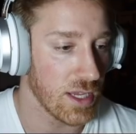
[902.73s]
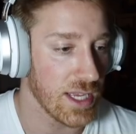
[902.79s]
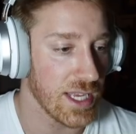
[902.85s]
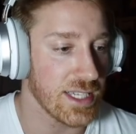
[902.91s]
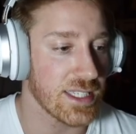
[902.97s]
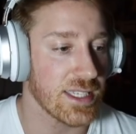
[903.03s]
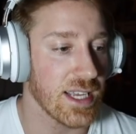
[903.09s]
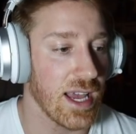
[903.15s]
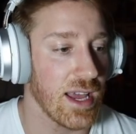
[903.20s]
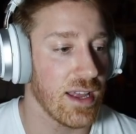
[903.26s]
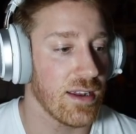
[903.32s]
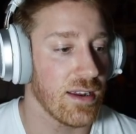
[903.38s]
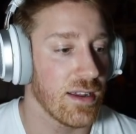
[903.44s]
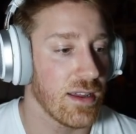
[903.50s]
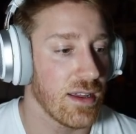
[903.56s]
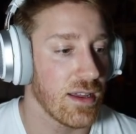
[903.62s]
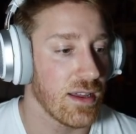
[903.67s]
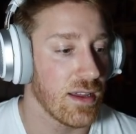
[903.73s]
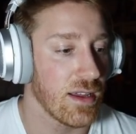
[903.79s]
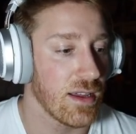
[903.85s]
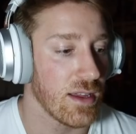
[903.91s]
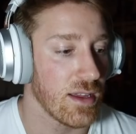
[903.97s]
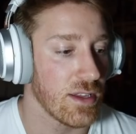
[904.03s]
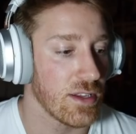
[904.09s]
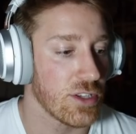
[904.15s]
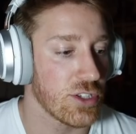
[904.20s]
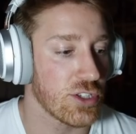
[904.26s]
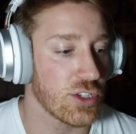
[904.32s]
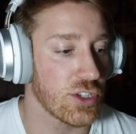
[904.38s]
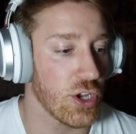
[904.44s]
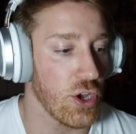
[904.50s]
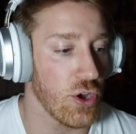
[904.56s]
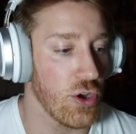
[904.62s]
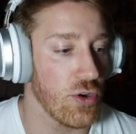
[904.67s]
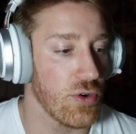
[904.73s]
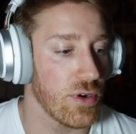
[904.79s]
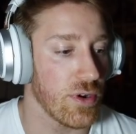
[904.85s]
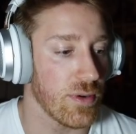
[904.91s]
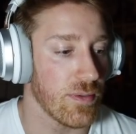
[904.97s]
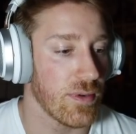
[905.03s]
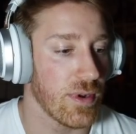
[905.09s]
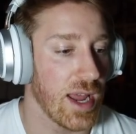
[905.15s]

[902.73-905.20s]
He said, soon.